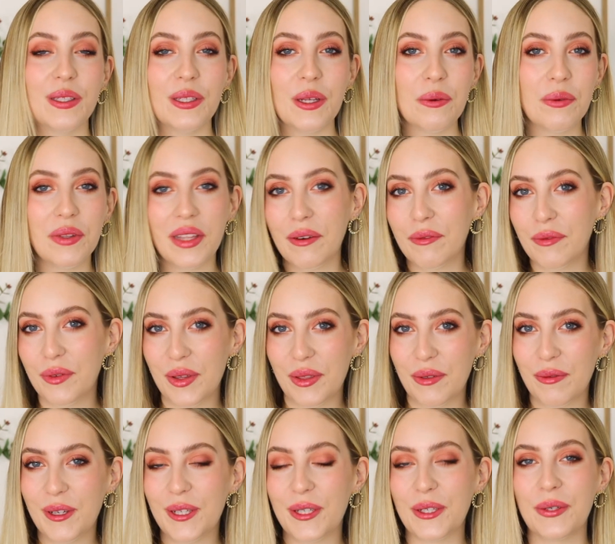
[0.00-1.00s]
so
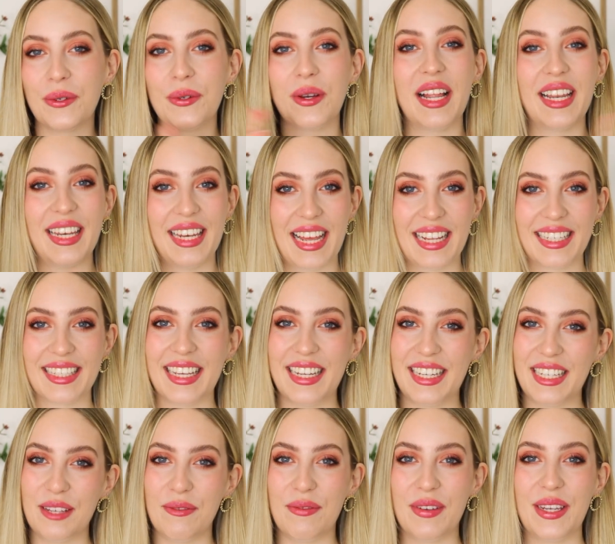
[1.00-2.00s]
without further ado,
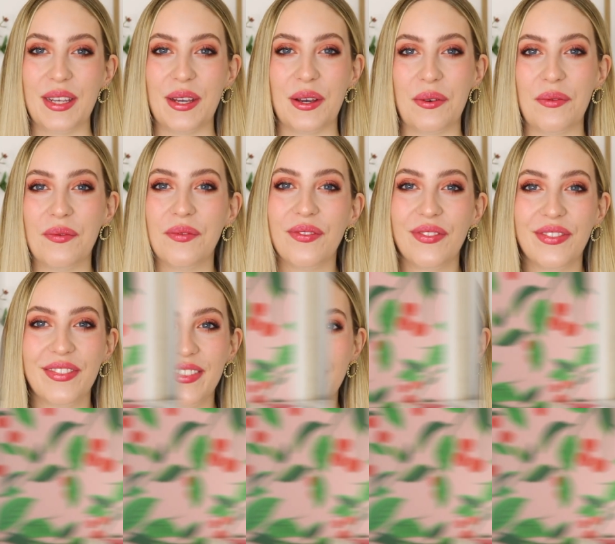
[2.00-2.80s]
let's get into the video.